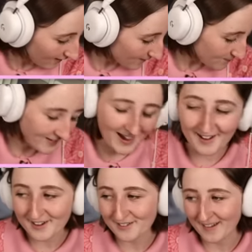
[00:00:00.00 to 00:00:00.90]

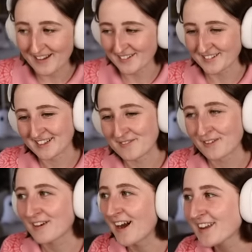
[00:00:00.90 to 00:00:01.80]
Yeah, you're right, Christine. We're
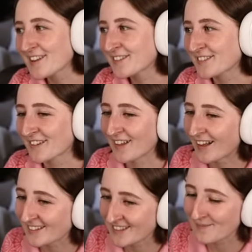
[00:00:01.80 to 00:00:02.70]
not used to
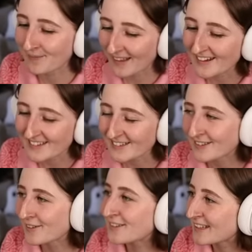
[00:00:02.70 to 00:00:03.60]
lots that blend in
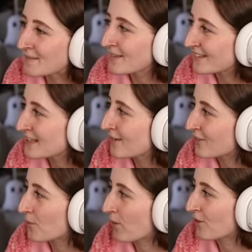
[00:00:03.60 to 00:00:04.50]
so seamlessly with
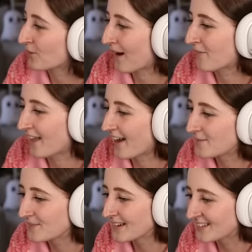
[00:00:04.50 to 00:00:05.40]
the world around
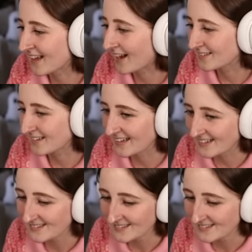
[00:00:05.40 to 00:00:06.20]
them. Exactly.